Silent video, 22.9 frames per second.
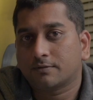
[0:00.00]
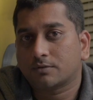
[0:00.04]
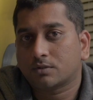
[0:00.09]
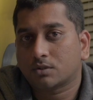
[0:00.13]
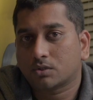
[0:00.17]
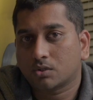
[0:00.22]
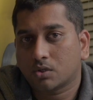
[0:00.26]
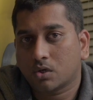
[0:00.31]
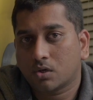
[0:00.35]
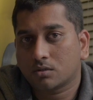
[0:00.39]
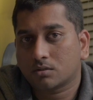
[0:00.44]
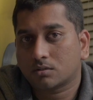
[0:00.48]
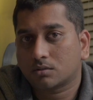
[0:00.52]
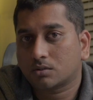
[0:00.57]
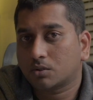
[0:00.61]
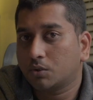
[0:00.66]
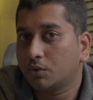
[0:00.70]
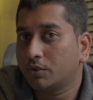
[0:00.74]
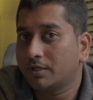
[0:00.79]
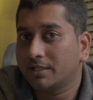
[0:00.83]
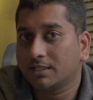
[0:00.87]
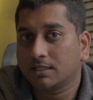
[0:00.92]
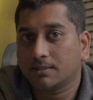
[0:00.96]
sauce
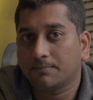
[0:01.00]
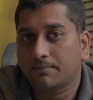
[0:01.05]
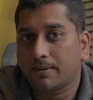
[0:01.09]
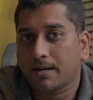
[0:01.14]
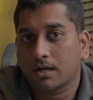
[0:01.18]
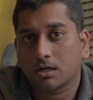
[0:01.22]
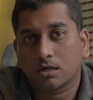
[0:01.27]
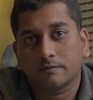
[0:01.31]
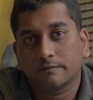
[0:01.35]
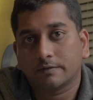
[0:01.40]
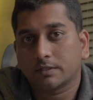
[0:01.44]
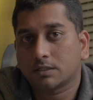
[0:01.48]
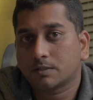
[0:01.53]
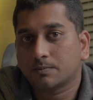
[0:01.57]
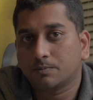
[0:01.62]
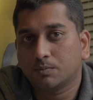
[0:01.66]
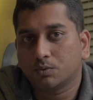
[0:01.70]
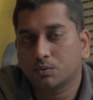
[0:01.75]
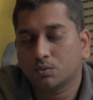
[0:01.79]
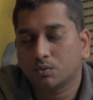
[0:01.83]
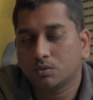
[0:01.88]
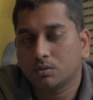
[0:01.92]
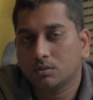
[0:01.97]
coating the back of a
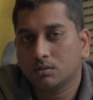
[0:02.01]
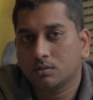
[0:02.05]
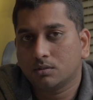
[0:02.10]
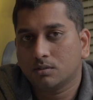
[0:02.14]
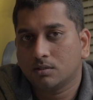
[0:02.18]
spoon.